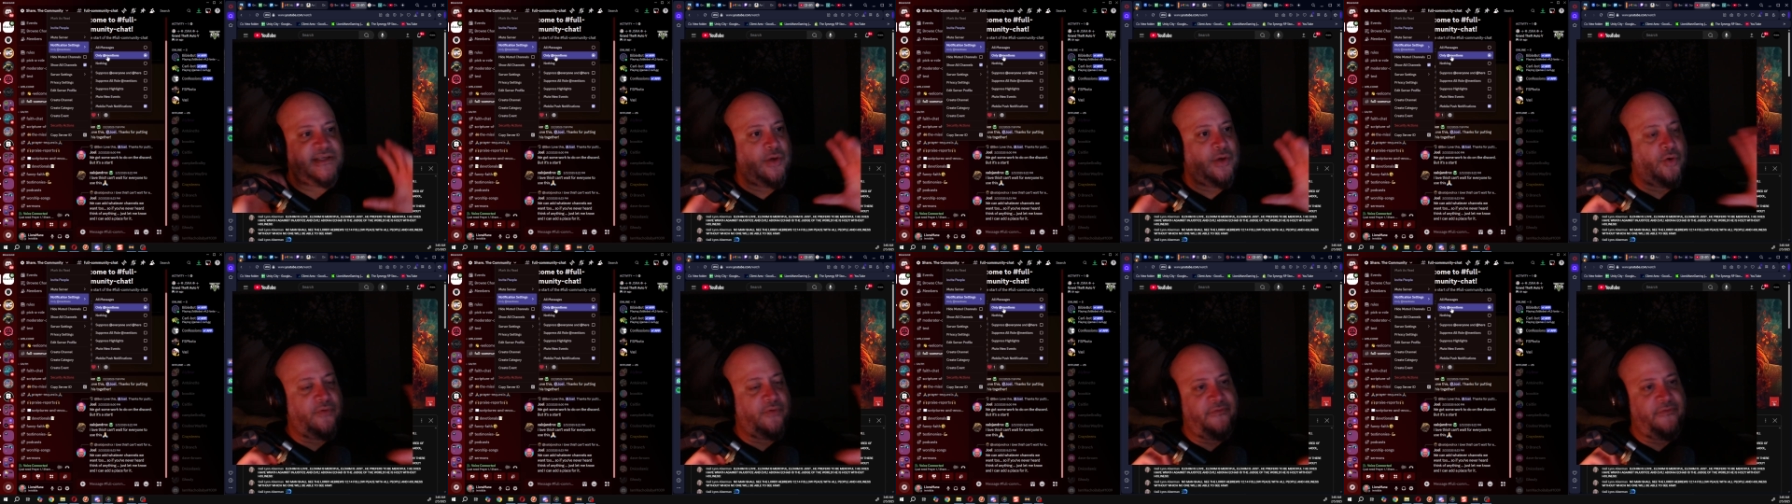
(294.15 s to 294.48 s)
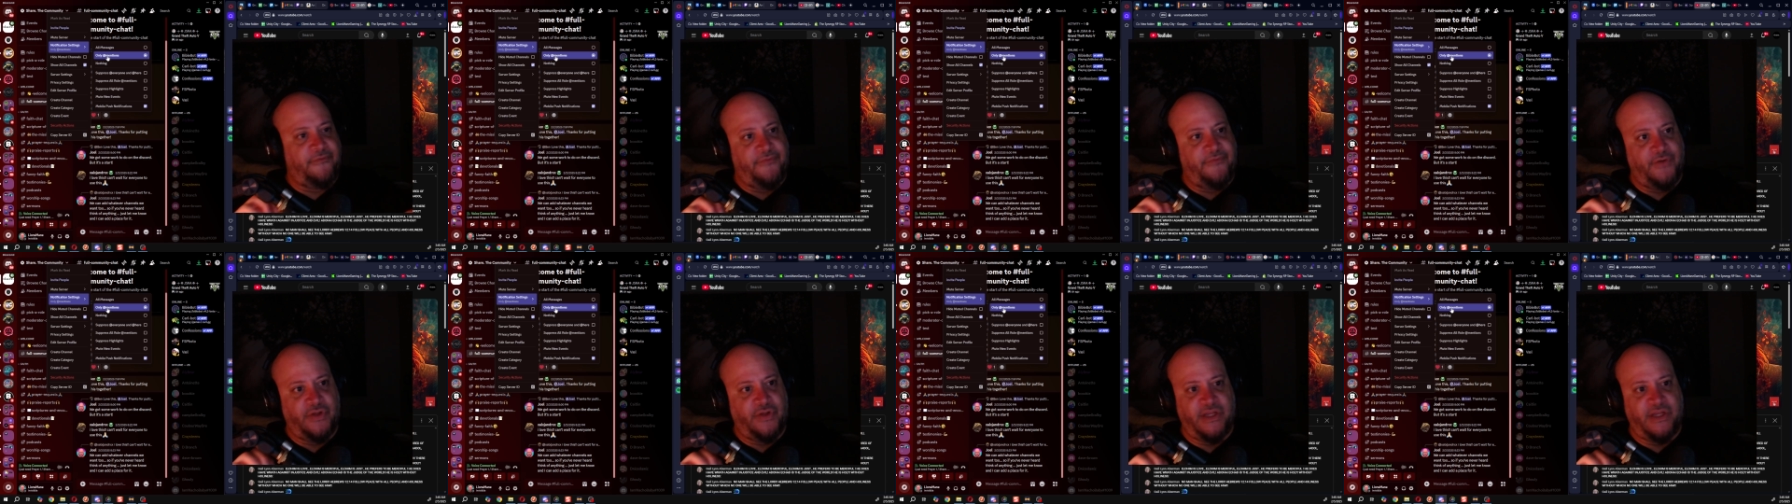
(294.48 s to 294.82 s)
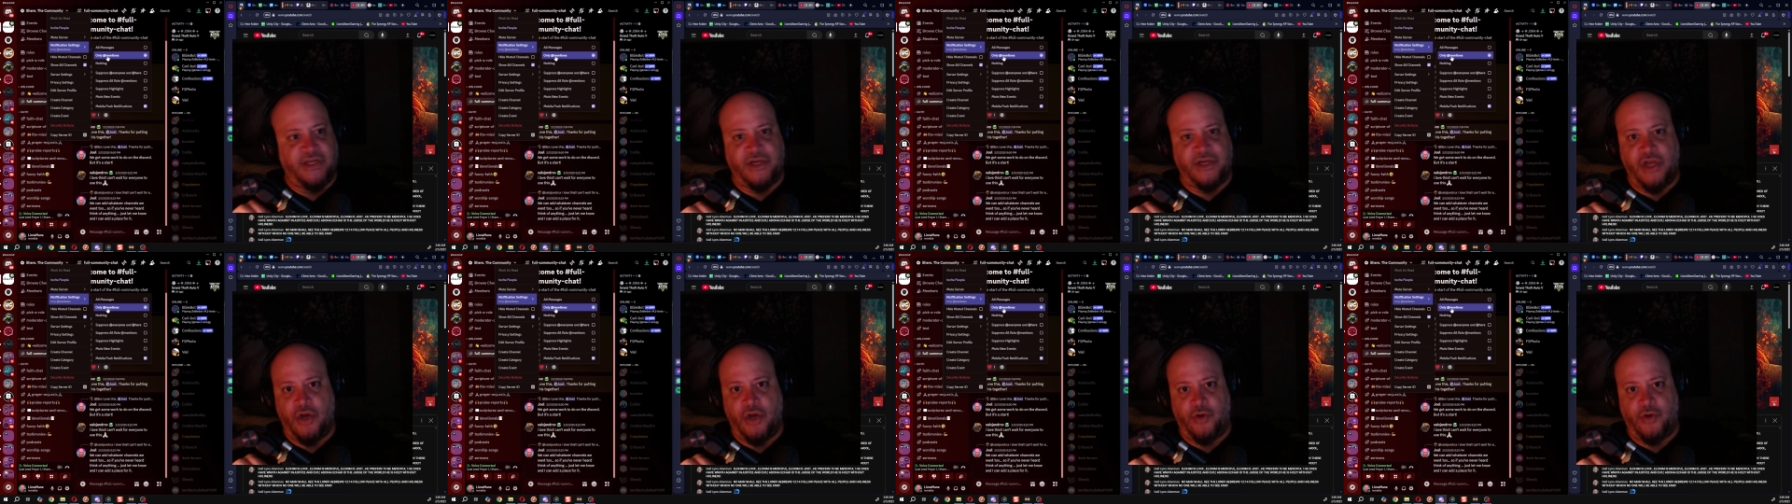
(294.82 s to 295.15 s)
or fully
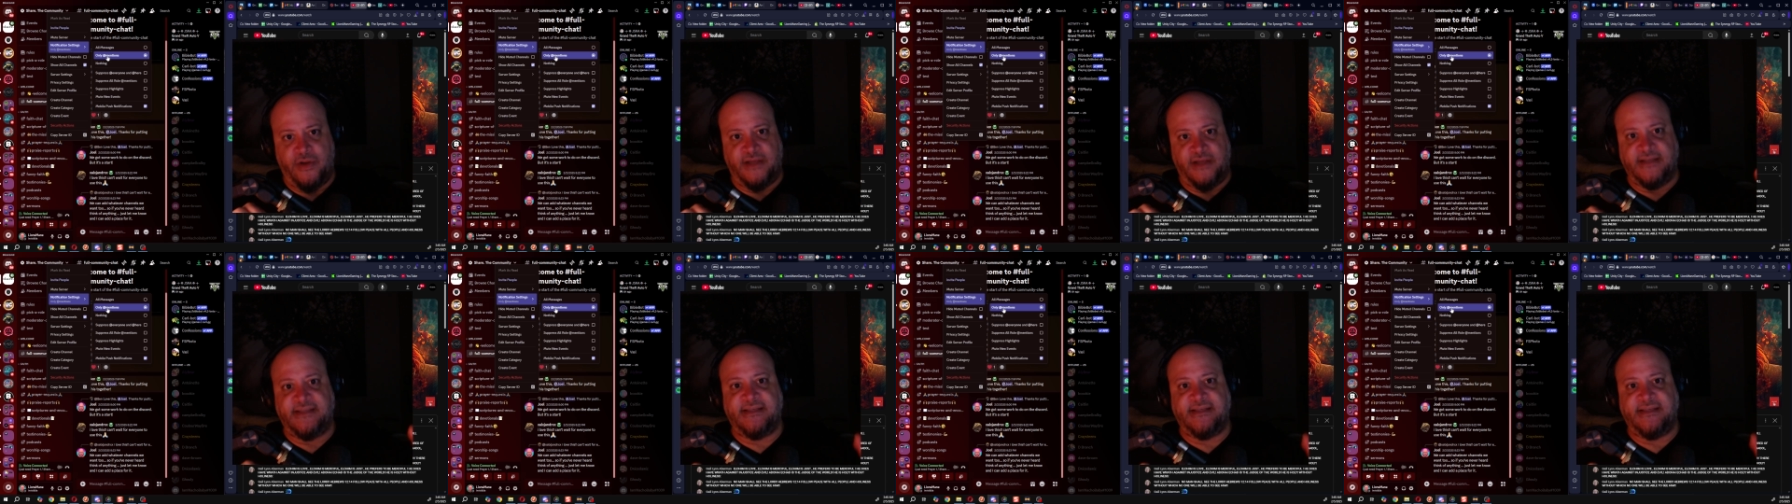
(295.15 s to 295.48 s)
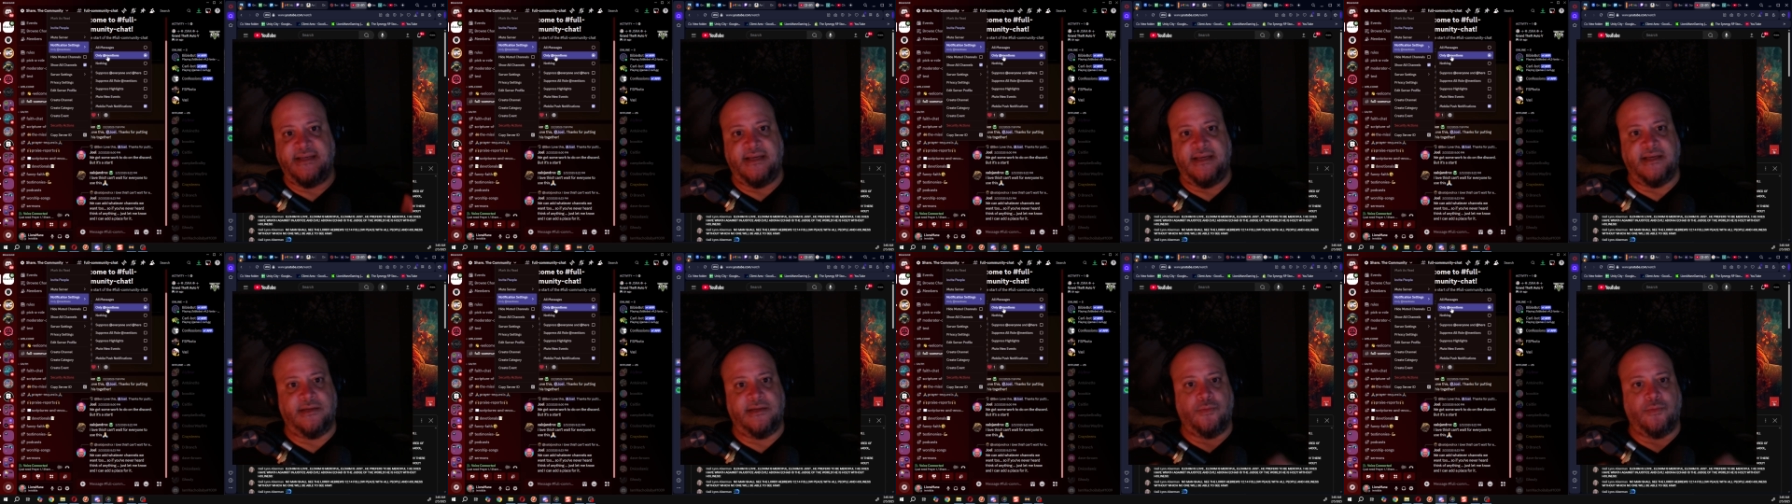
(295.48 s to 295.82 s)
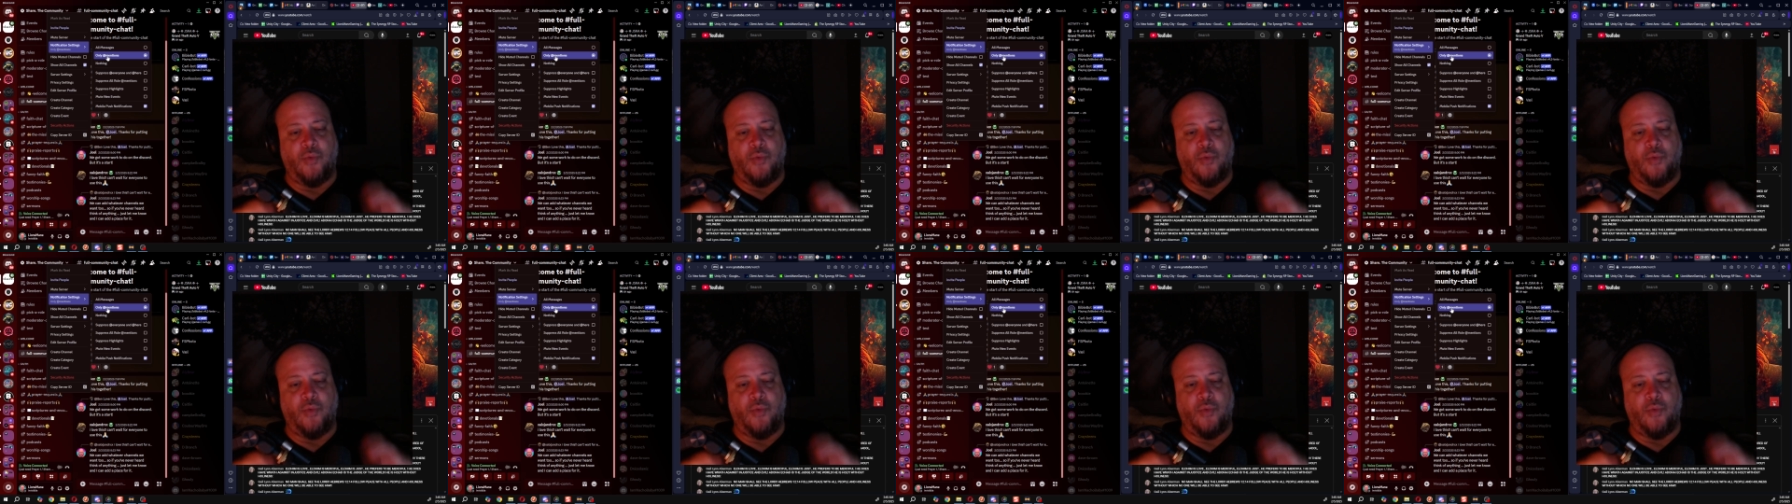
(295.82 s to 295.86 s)
known and seen.